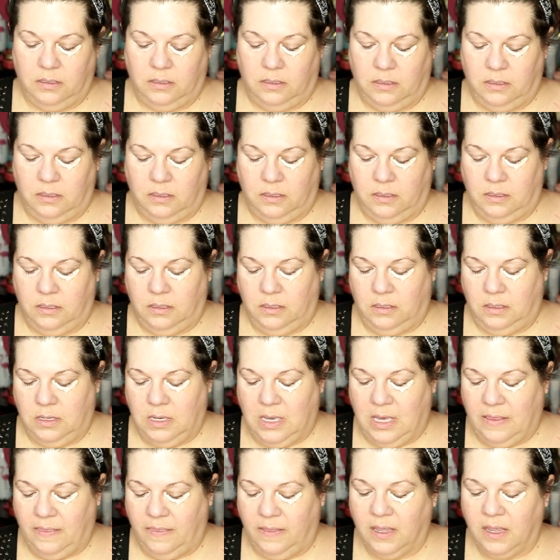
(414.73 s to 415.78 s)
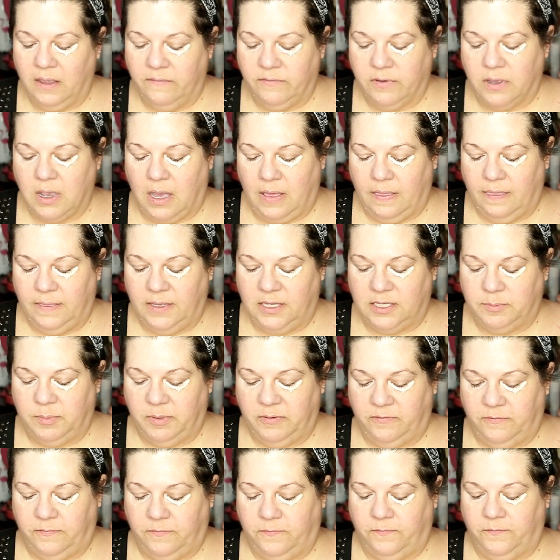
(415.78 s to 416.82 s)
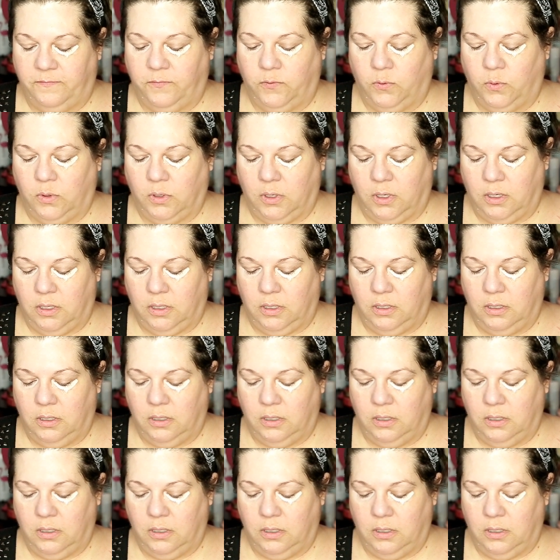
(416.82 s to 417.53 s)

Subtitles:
I think I've gotten these before,